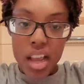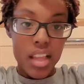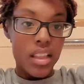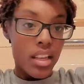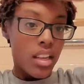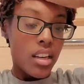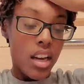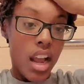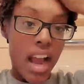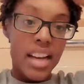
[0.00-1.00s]
And then
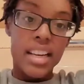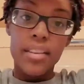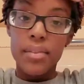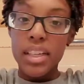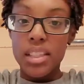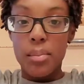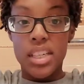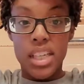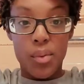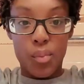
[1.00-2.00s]
I did forget to
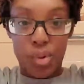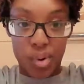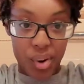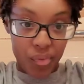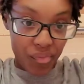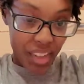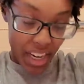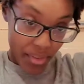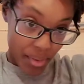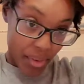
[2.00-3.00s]
mention, well,
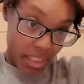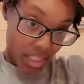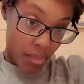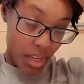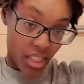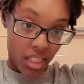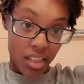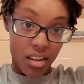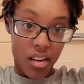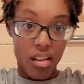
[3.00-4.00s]
not even forget to
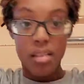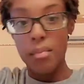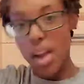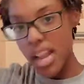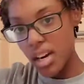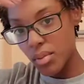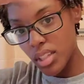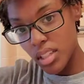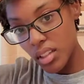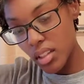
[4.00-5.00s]
mention, my hair was
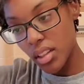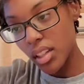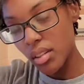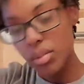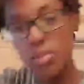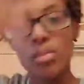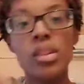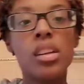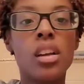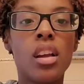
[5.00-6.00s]
still a little
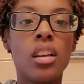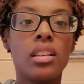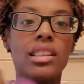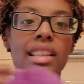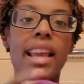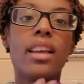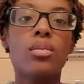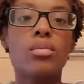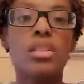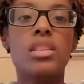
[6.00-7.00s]

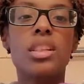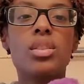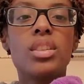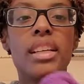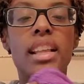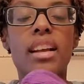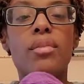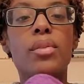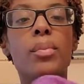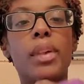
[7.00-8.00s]
tangled still in like a
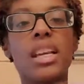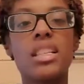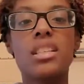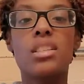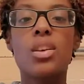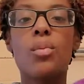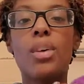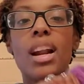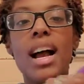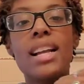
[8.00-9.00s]
few places. So
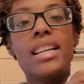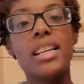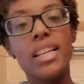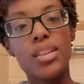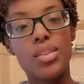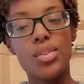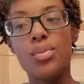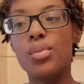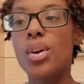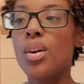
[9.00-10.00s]
what I did
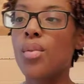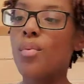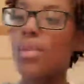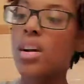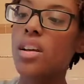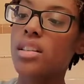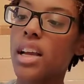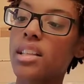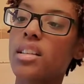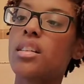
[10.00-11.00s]
do was
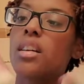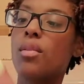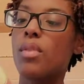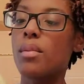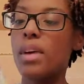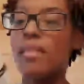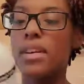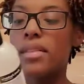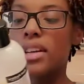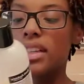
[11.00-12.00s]
I took one of my
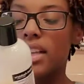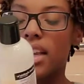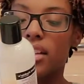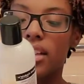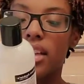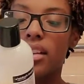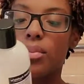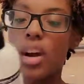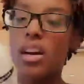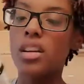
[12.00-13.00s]
favorite detangling
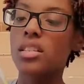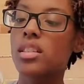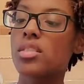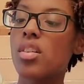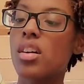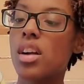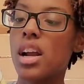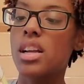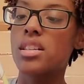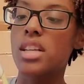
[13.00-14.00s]
products. It's called
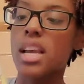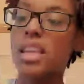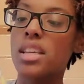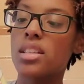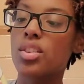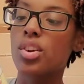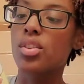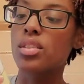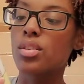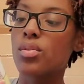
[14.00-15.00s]
Aunt Jackie's
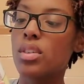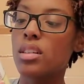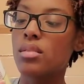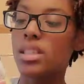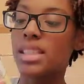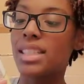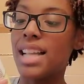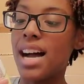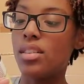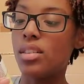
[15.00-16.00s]
Curls and Coils,
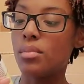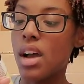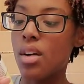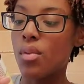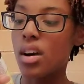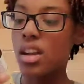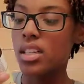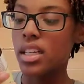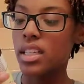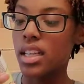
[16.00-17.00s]
not on my watch,
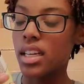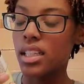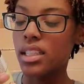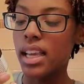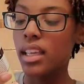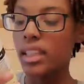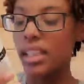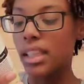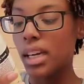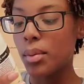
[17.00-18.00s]
instant
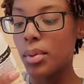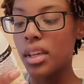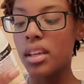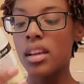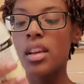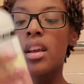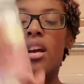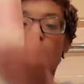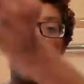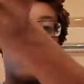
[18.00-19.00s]
detangling therapy.
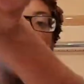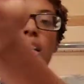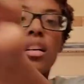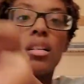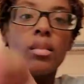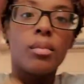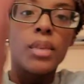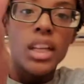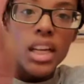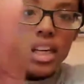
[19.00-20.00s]

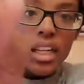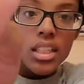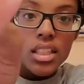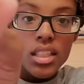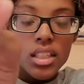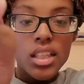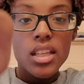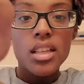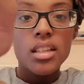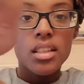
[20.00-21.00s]
Here is
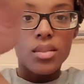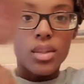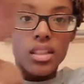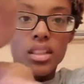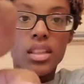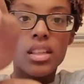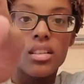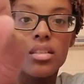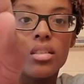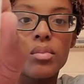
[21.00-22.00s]
this. That's what it looked like.
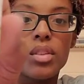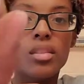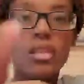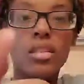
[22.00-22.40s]
Follow me.